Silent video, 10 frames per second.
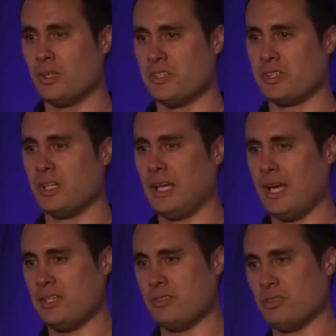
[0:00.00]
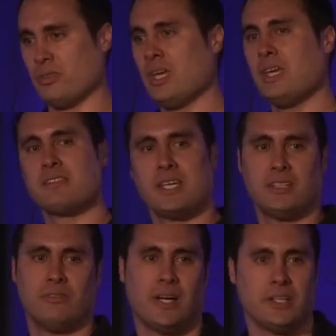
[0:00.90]
is going to allow you to take
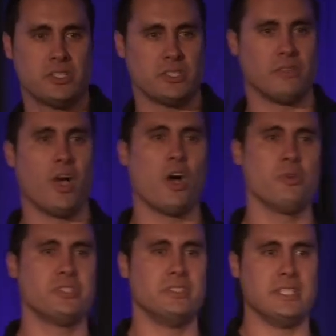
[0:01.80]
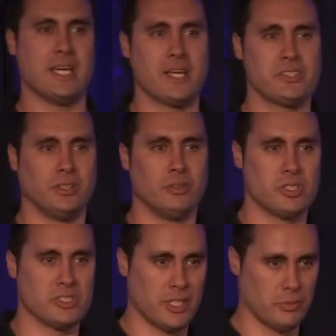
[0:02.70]
advantages of hosted DR
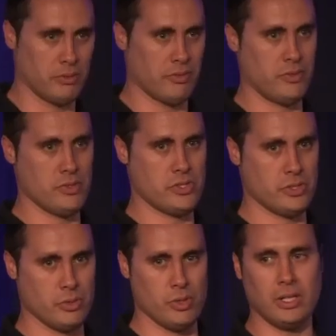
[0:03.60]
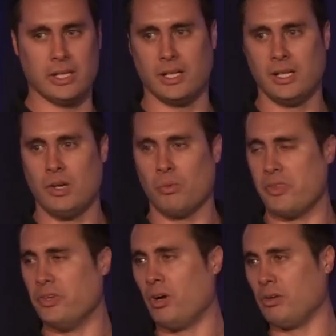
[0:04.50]
solutions like we referred to earlier with
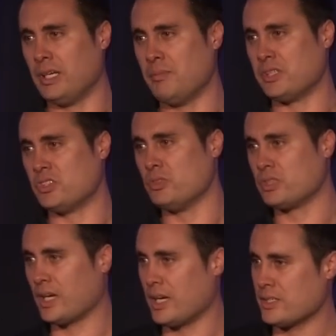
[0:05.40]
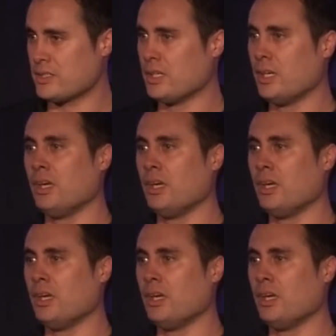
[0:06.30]
the Noel Leeming's use case,